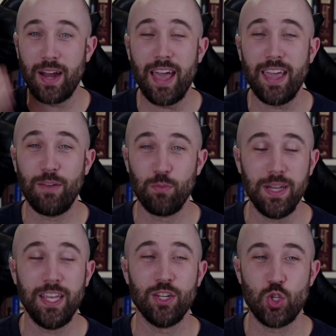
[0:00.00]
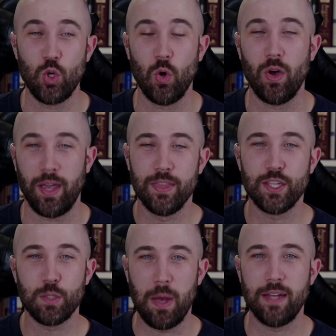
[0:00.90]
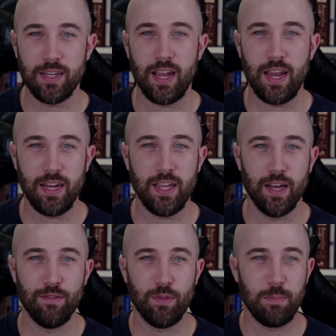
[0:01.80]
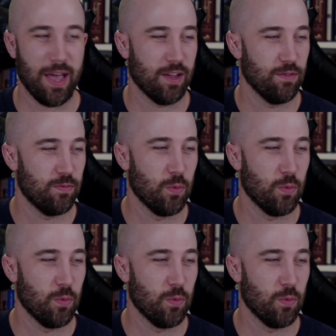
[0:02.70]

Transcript: I really enjoy the spontaneity of the back and